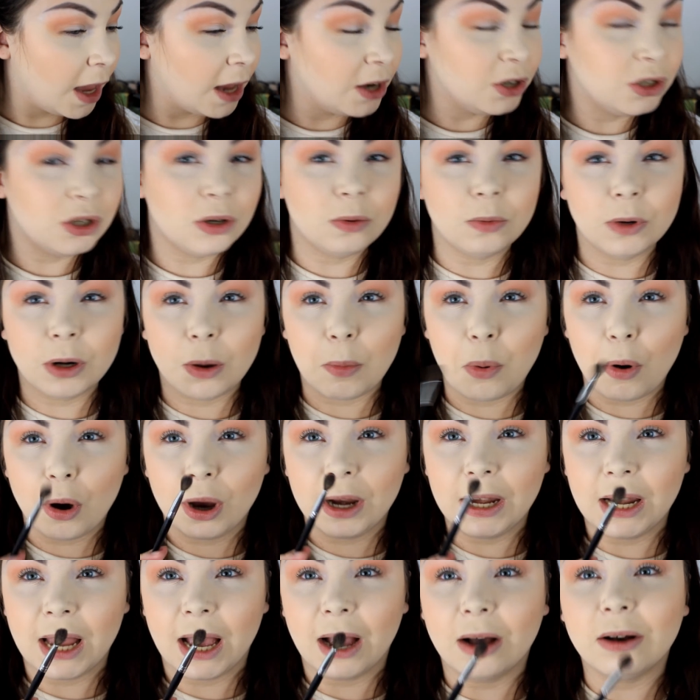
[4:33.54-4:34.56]
I do want to
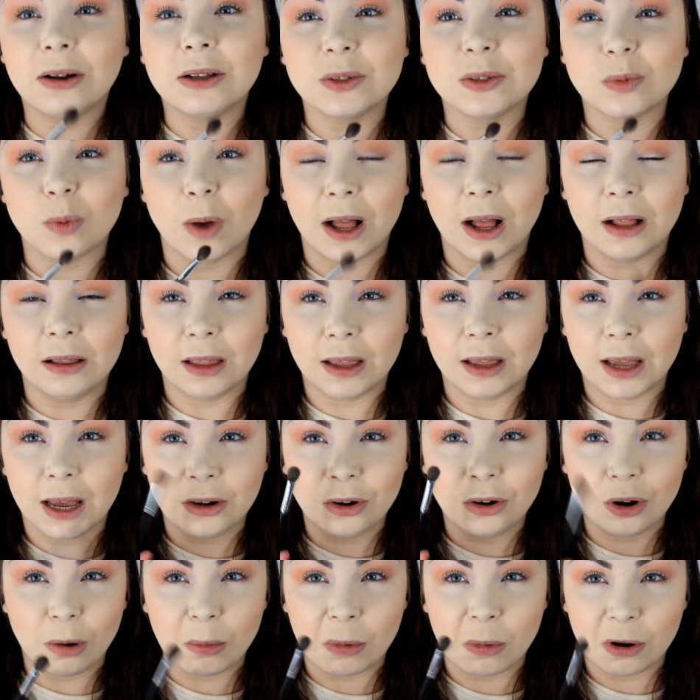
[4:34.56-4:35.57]
point out as well,
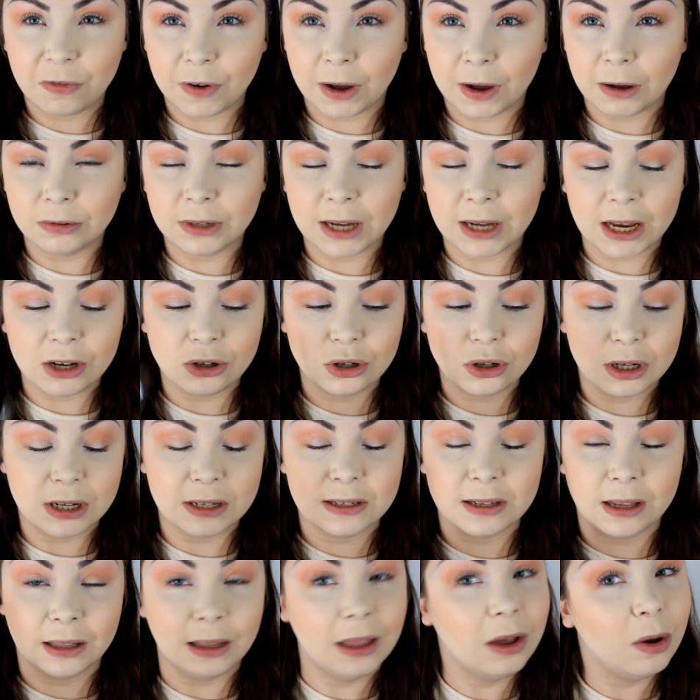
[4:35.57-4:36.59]
I know my foundation
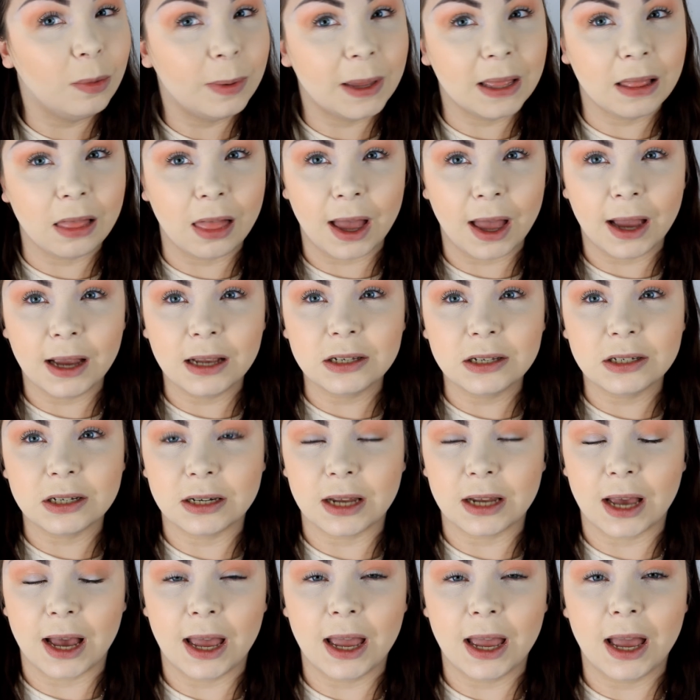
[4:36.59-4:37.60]
is a little bit light
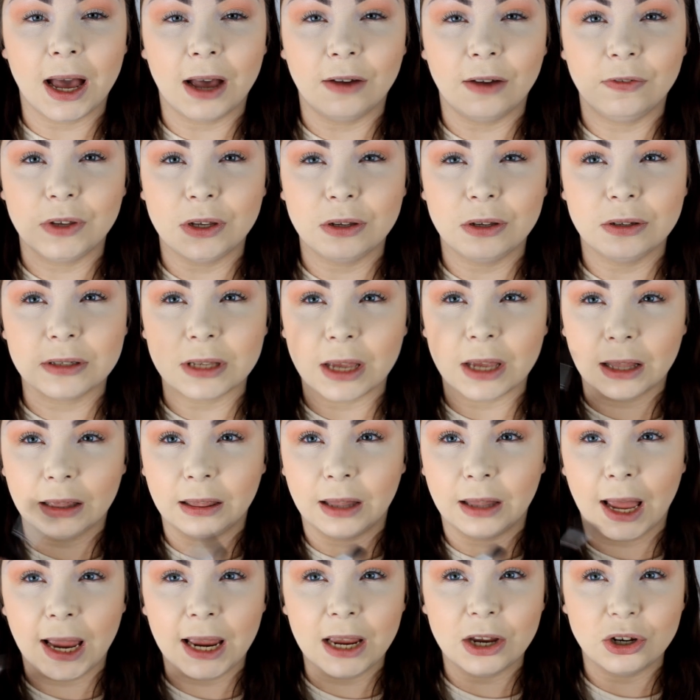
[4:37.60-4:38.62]
today. I've used a
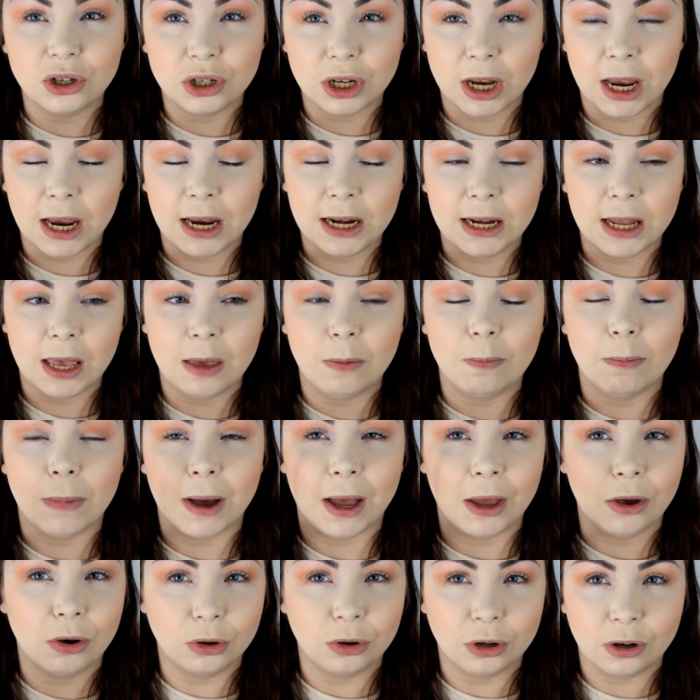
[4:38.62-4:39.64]
lighter shade in
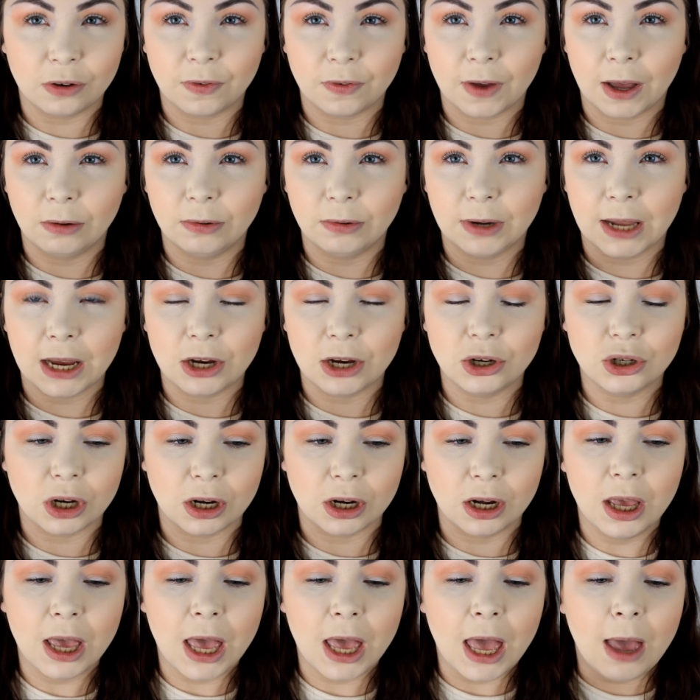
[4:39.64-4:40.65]
my Huda
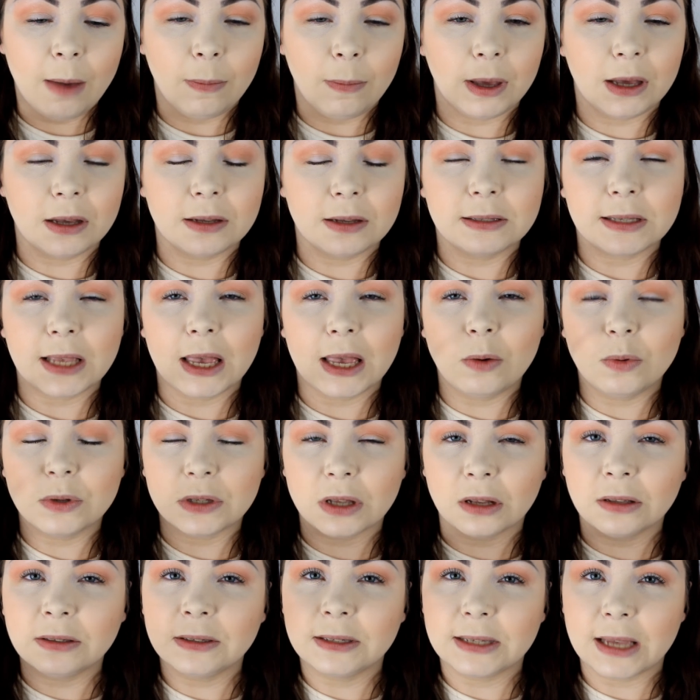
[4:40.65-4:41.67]
foundation because it
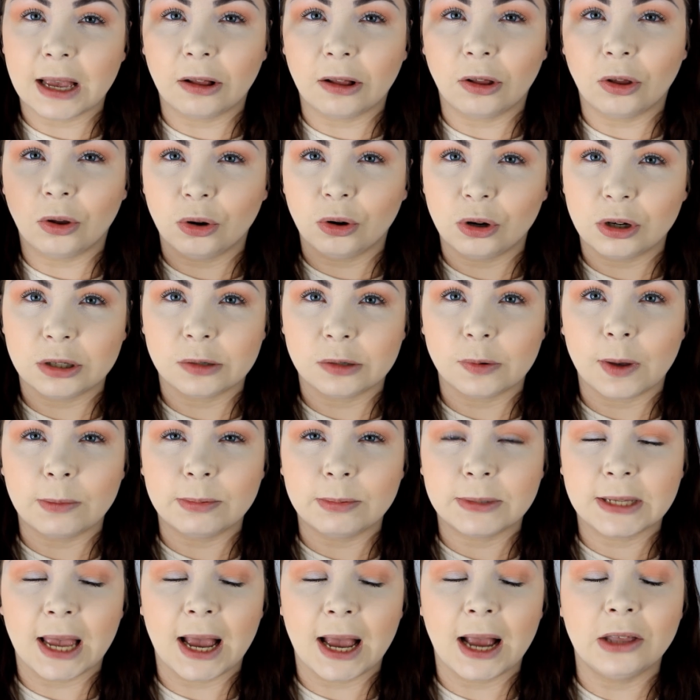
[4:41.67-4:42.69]
was on sale on Huda's
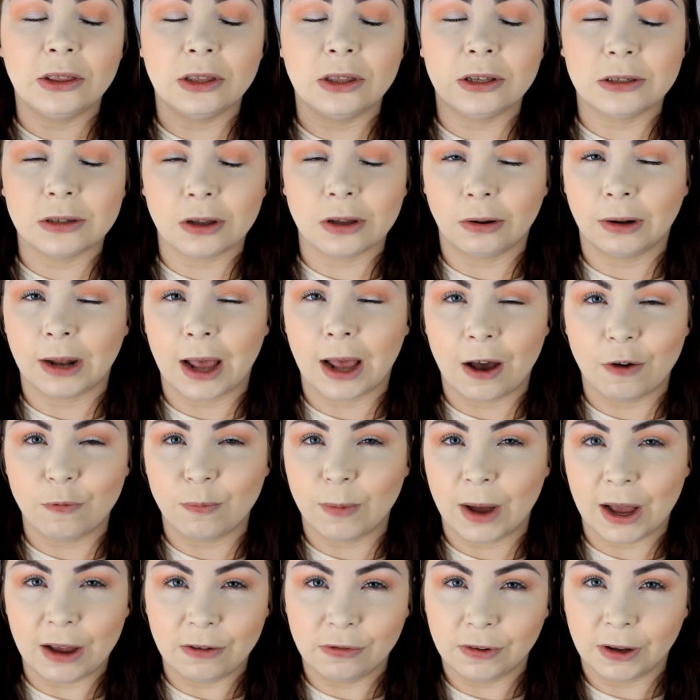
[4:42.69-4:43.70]
website and they sold out
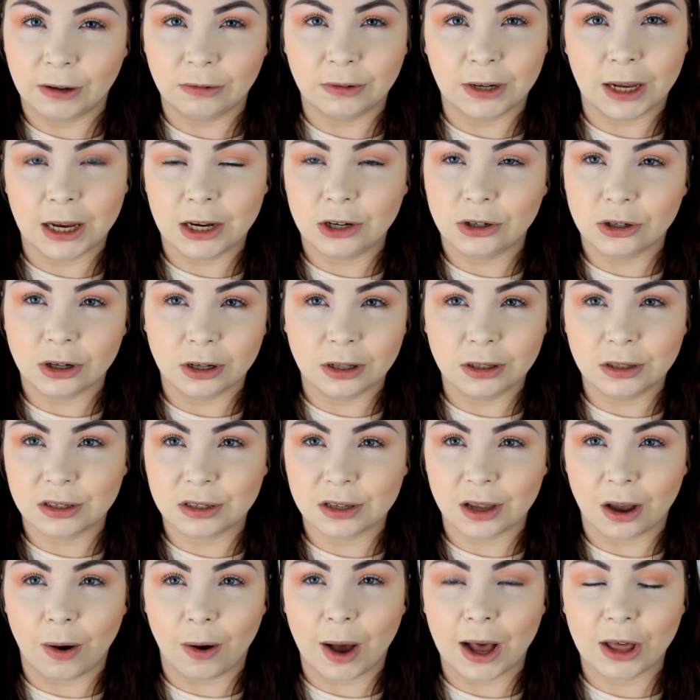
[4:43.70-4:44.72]
of my foundation.
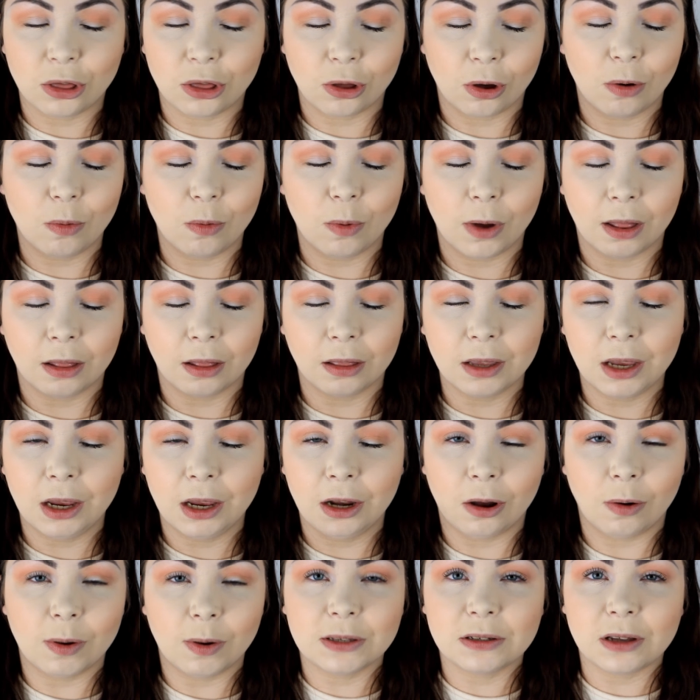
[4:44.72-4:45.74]
So I thought, well,
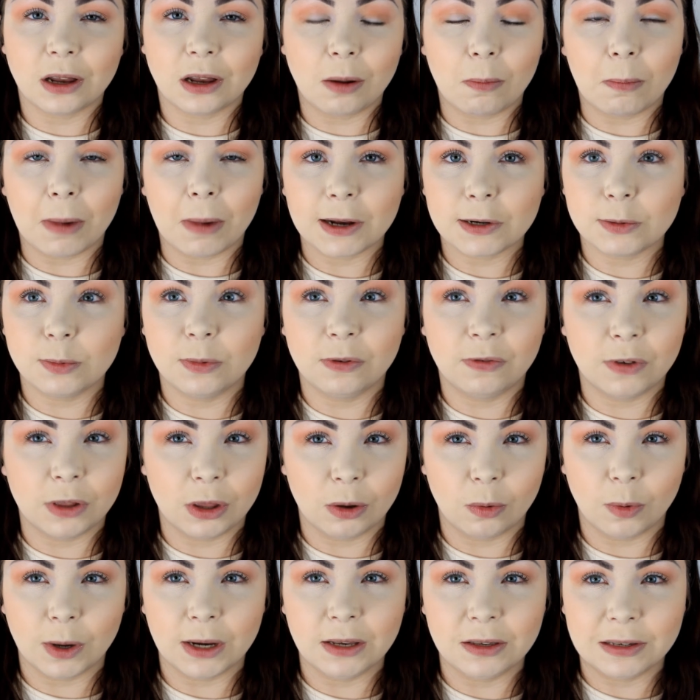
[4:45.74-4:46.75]
you know, it's going to match me for
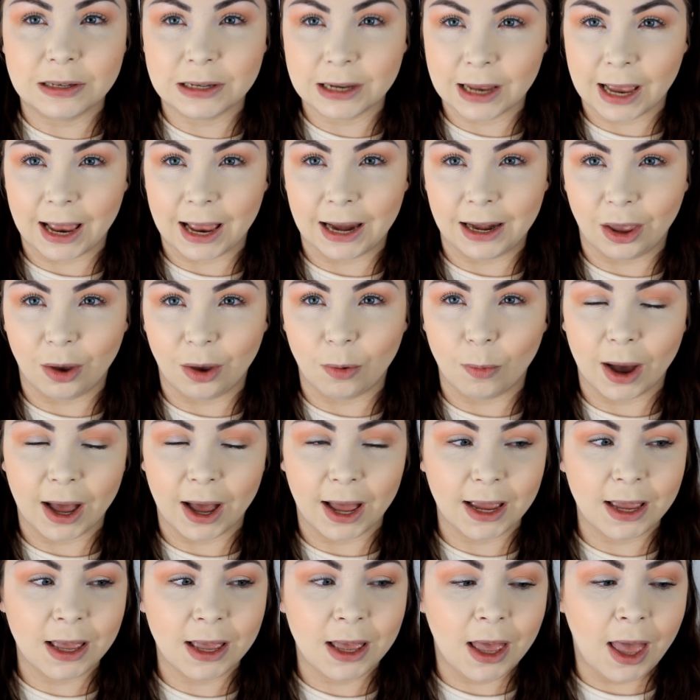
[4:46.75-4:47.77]
the winter
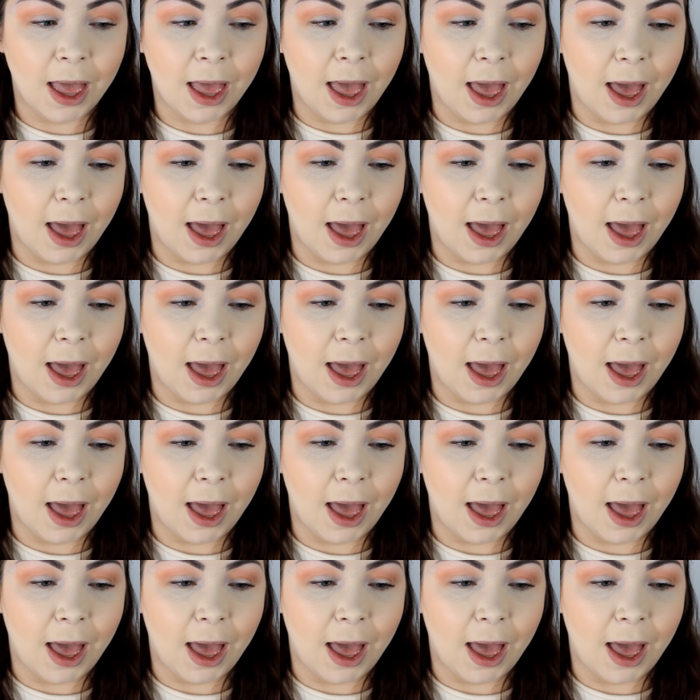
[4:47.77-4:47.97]
anyway.